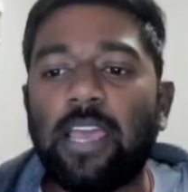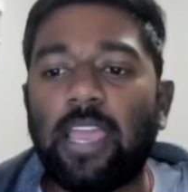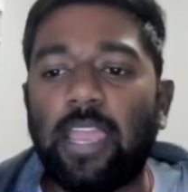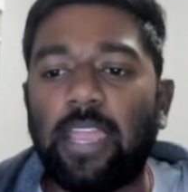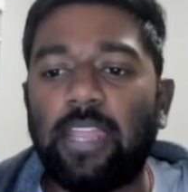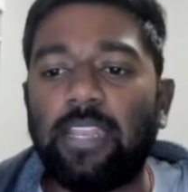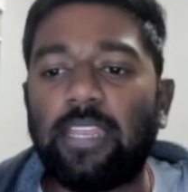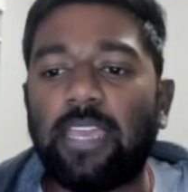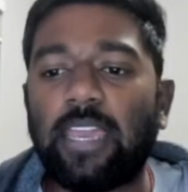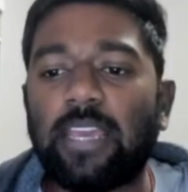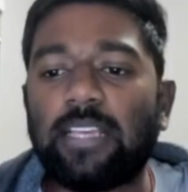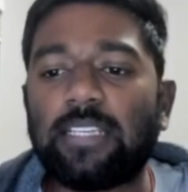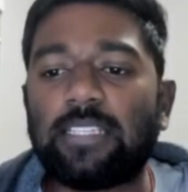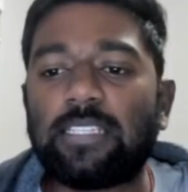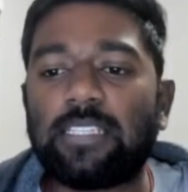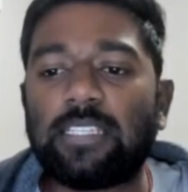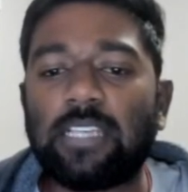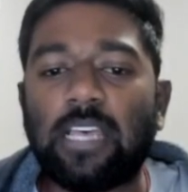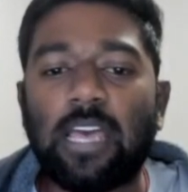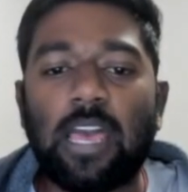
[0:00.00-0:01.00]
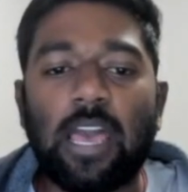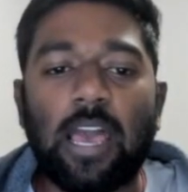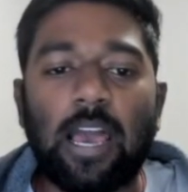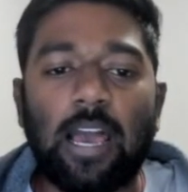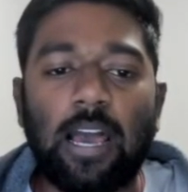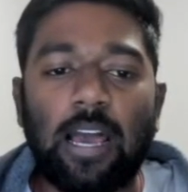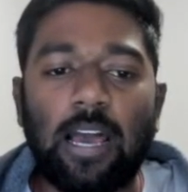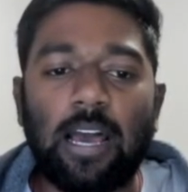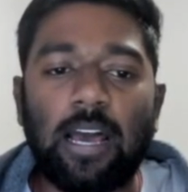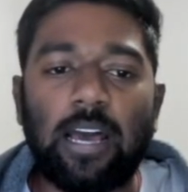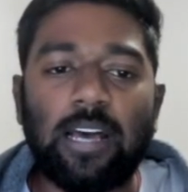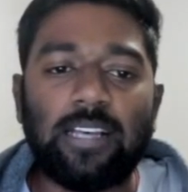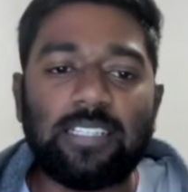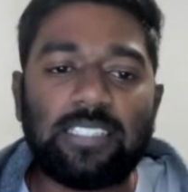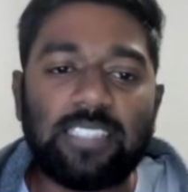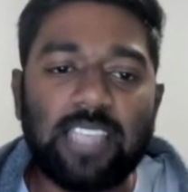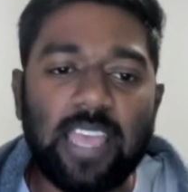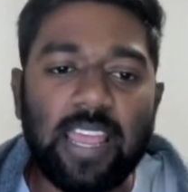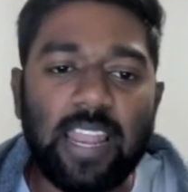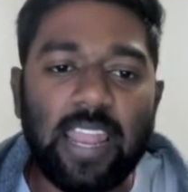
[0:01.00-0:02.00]
in case
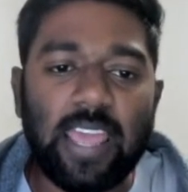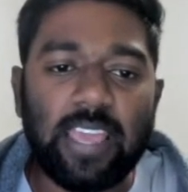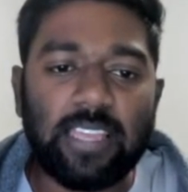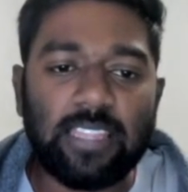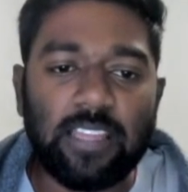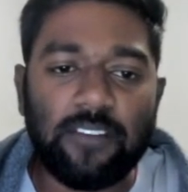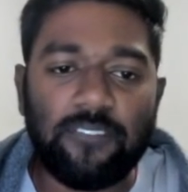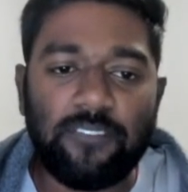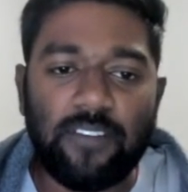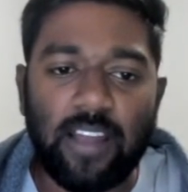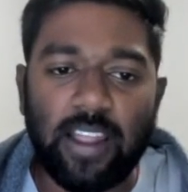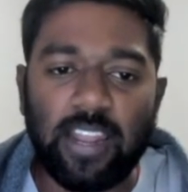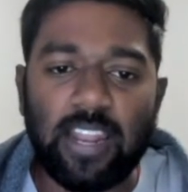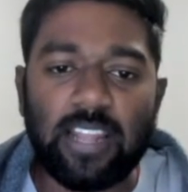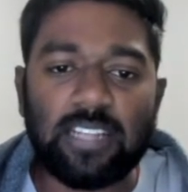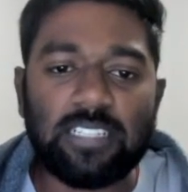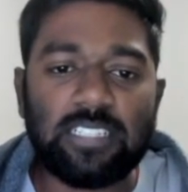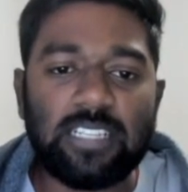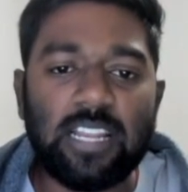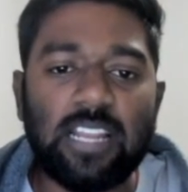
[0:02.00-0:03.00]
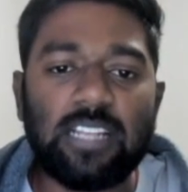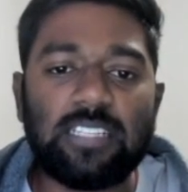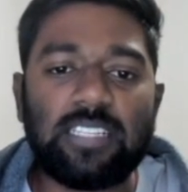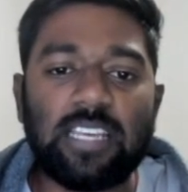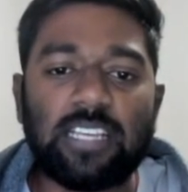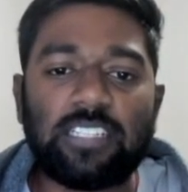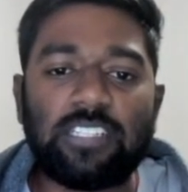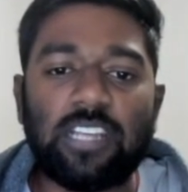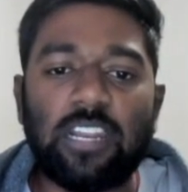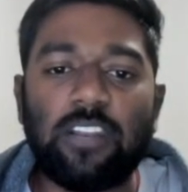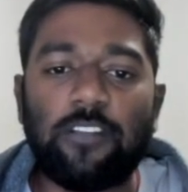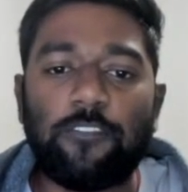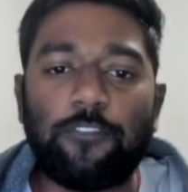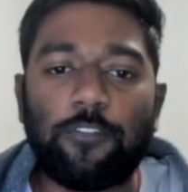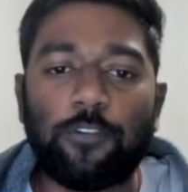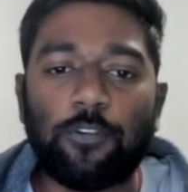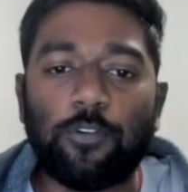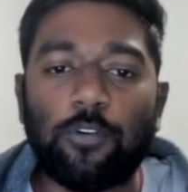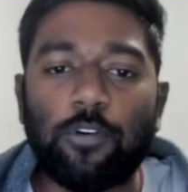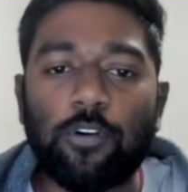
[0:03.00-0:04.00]
say like the financial section, if
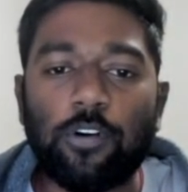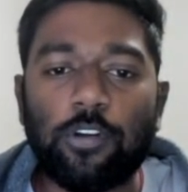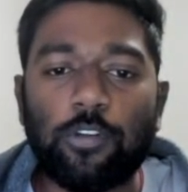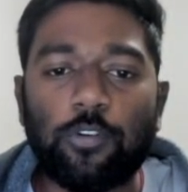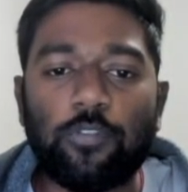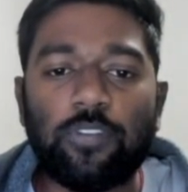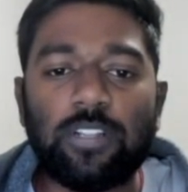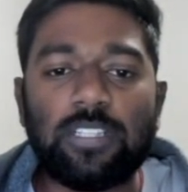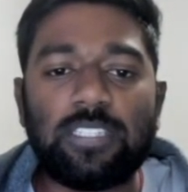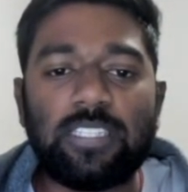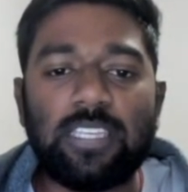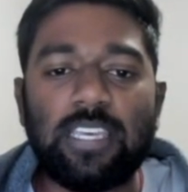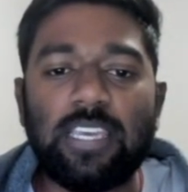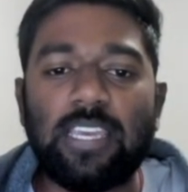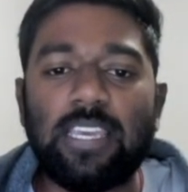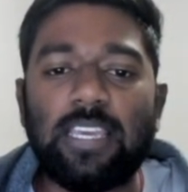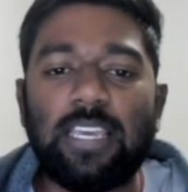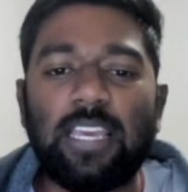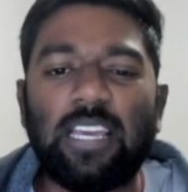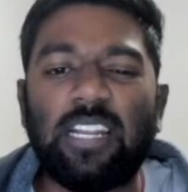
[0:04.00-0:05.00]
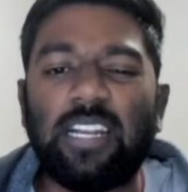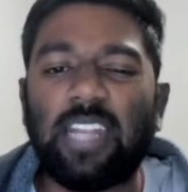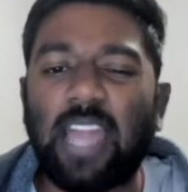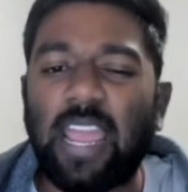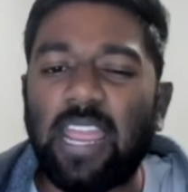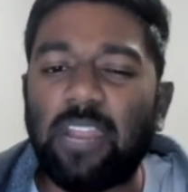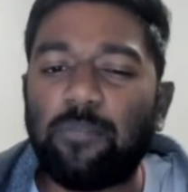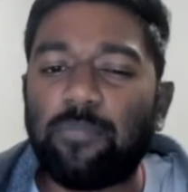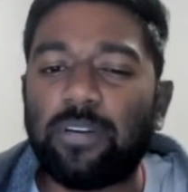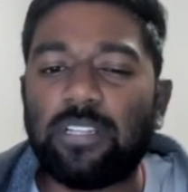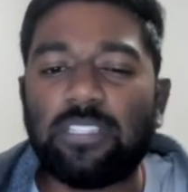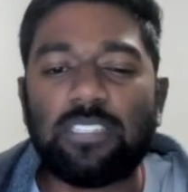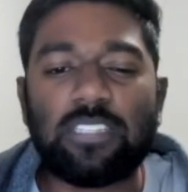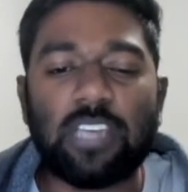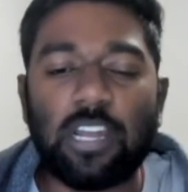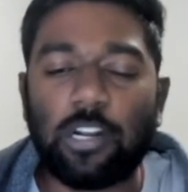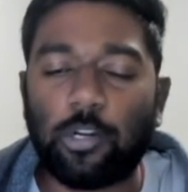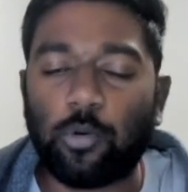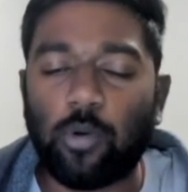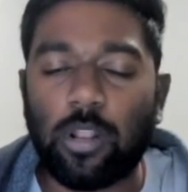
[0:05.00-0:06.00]
you go, you will see 9 months
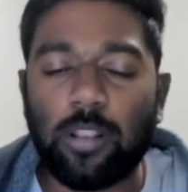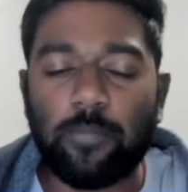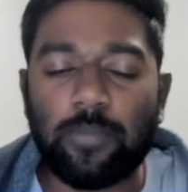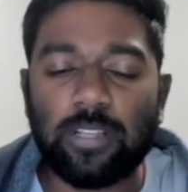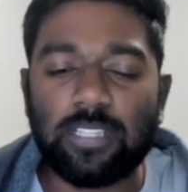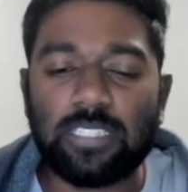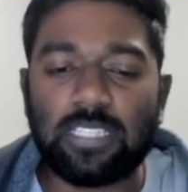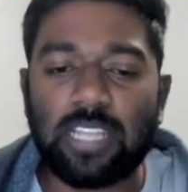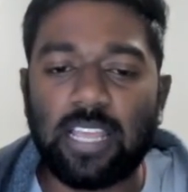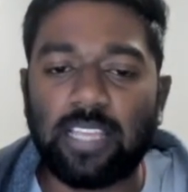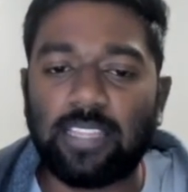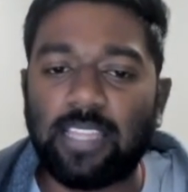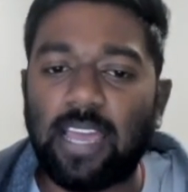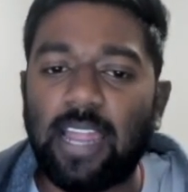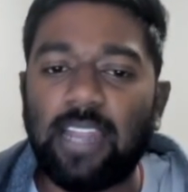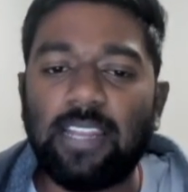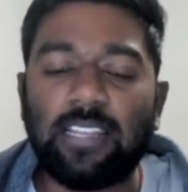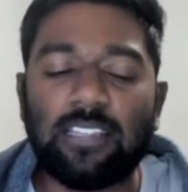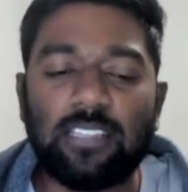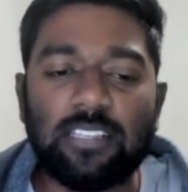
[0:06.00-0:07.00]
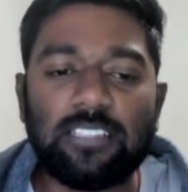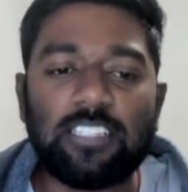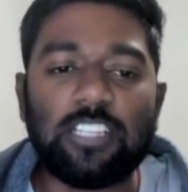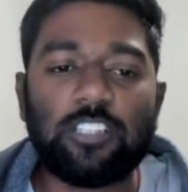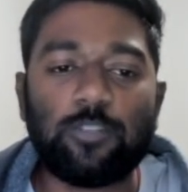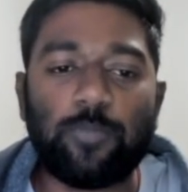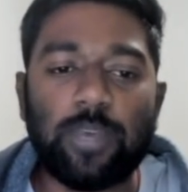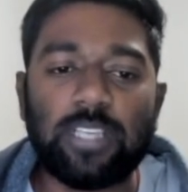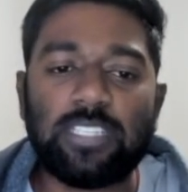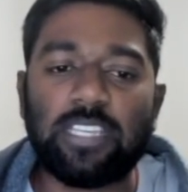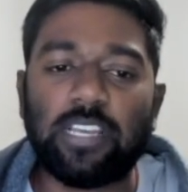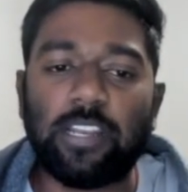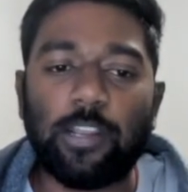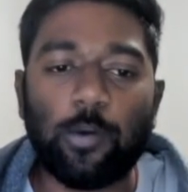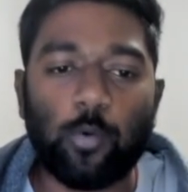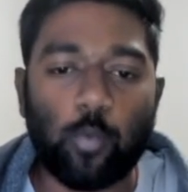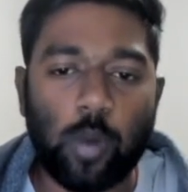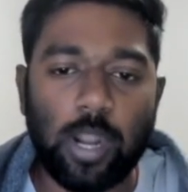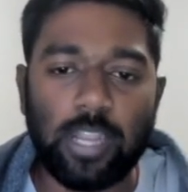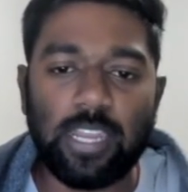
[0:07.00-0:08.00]
or 12 months like that. This is basically
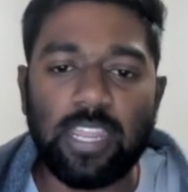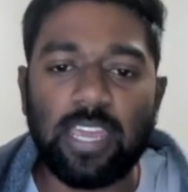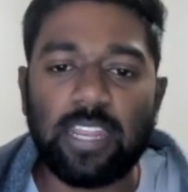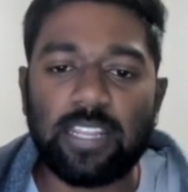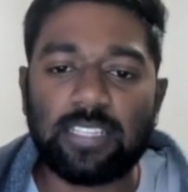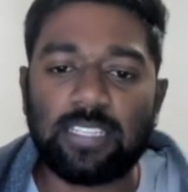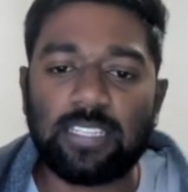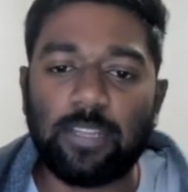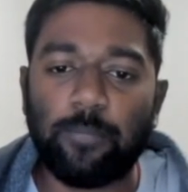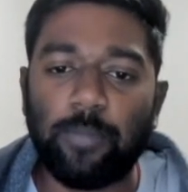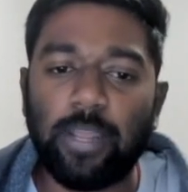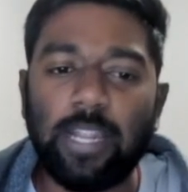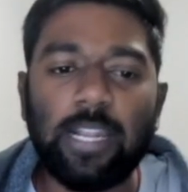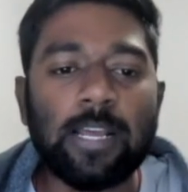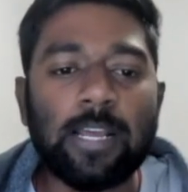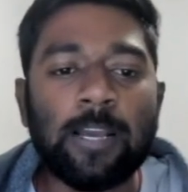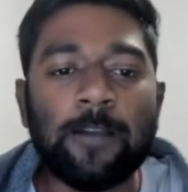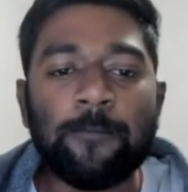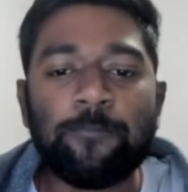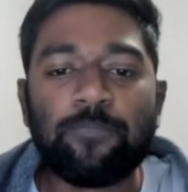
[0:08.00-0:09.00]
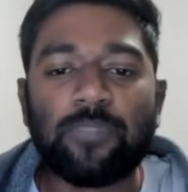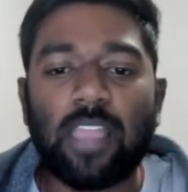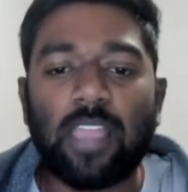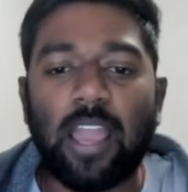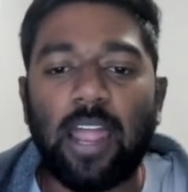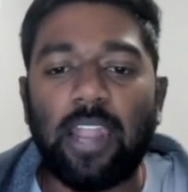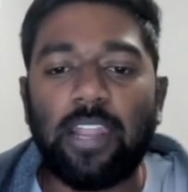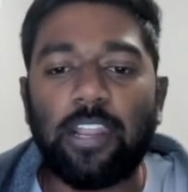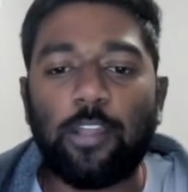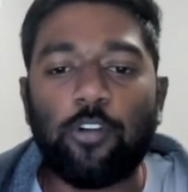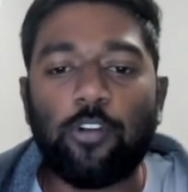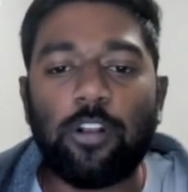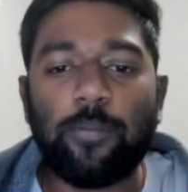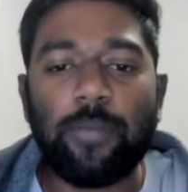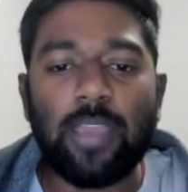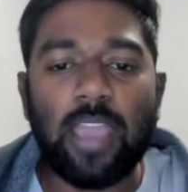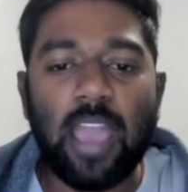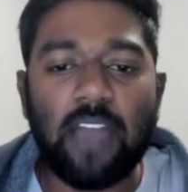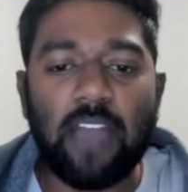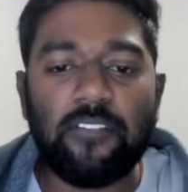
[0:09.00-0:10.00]
1 year estimate, and you will
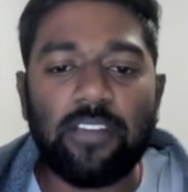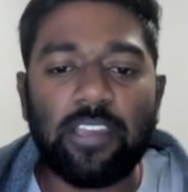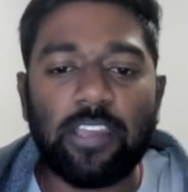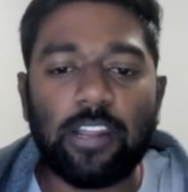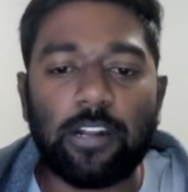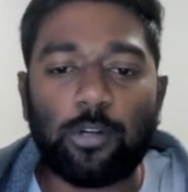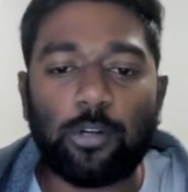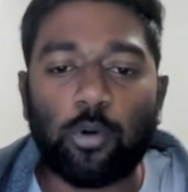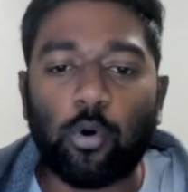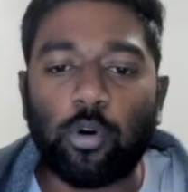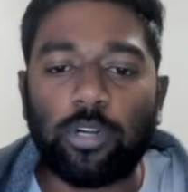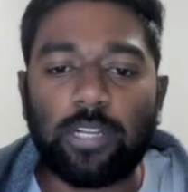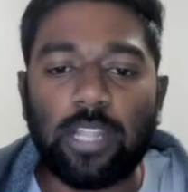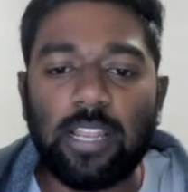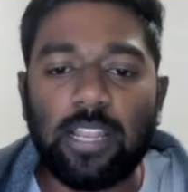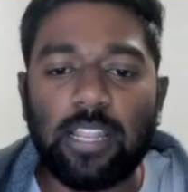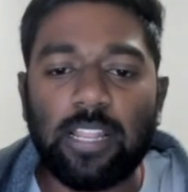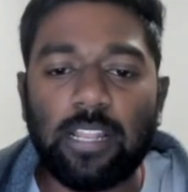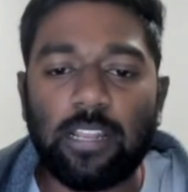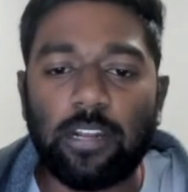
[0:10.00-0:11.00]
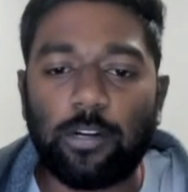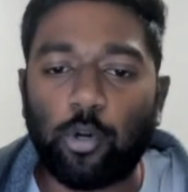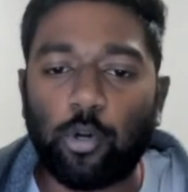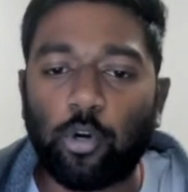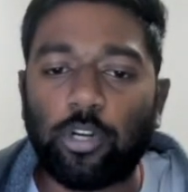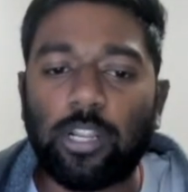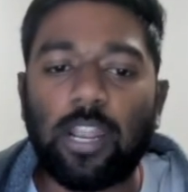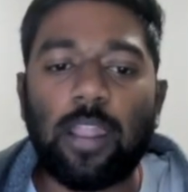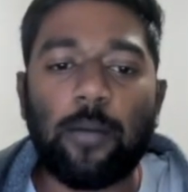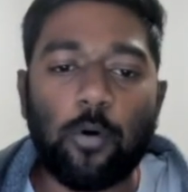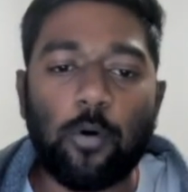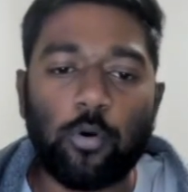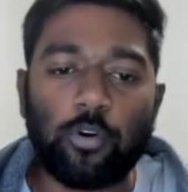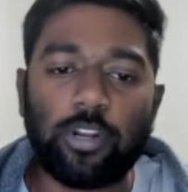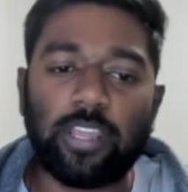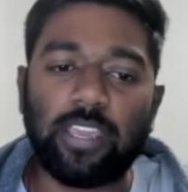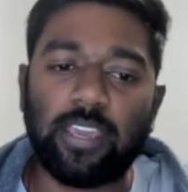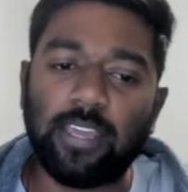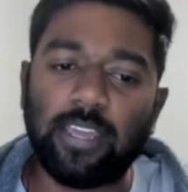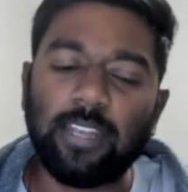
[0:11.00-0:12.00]
be having a total
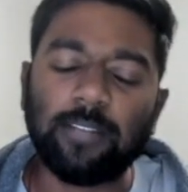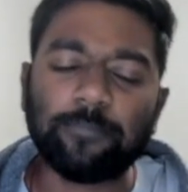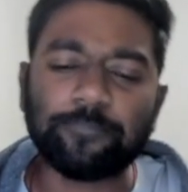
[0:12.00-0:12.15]
amount here.